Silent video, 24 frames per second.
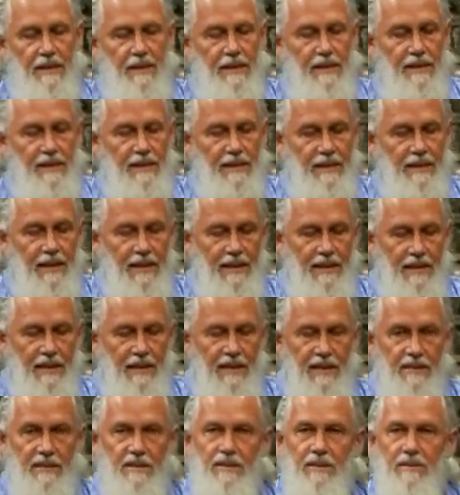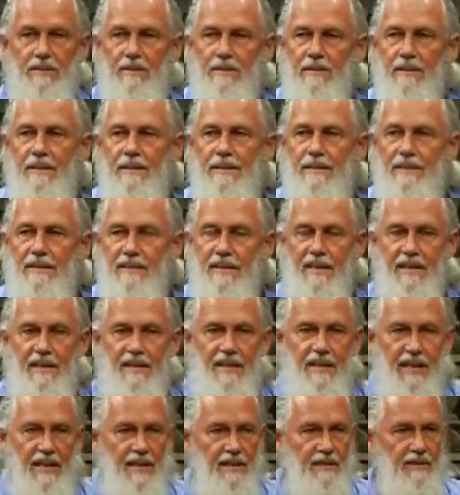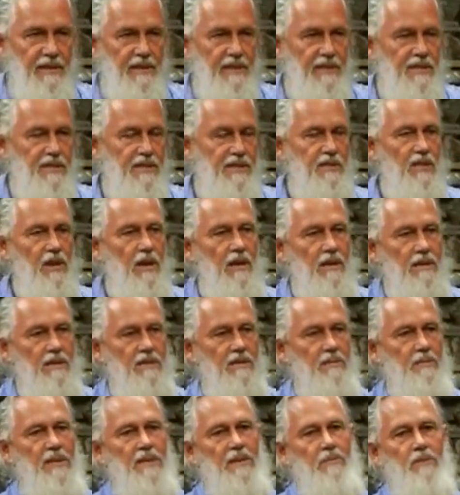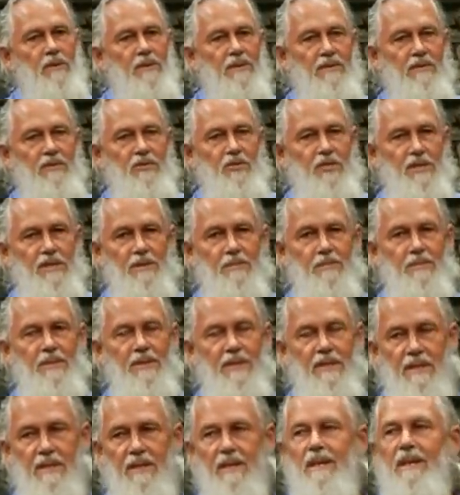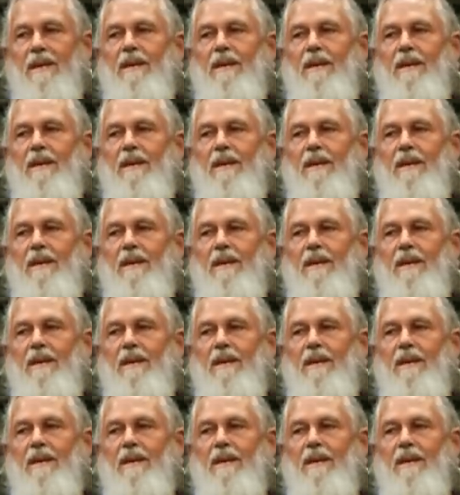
I'd like to dedicate this talk to my brother Jim in